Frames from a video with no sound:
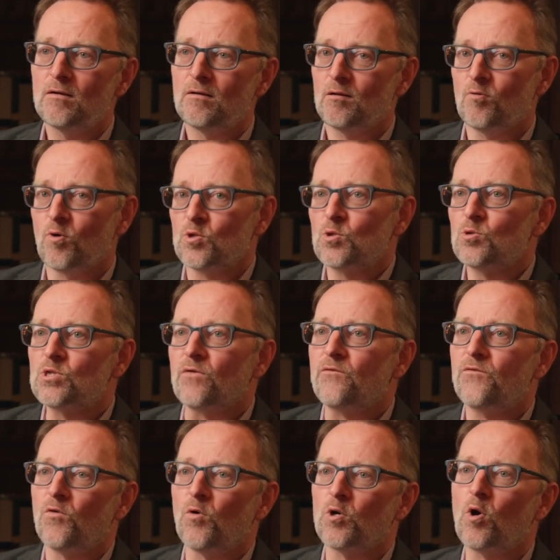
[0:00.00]
lawsuits are
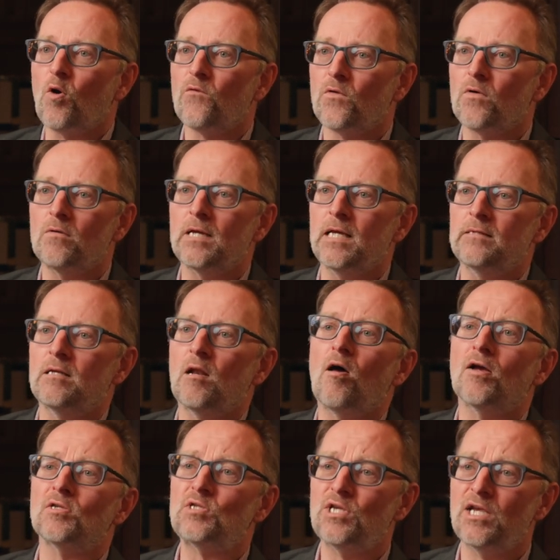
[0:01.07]
fought over in the
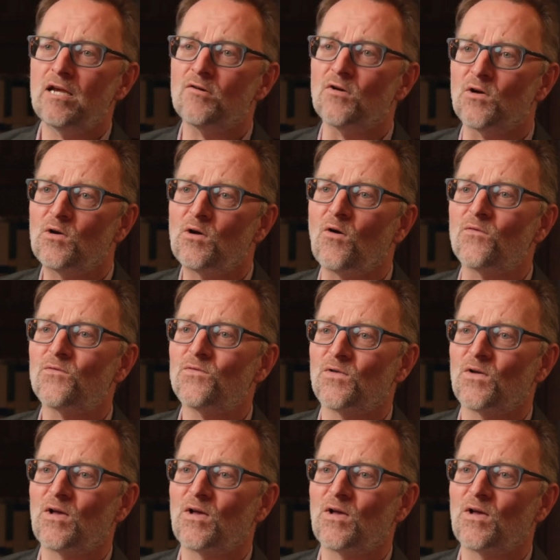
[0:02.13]
last year of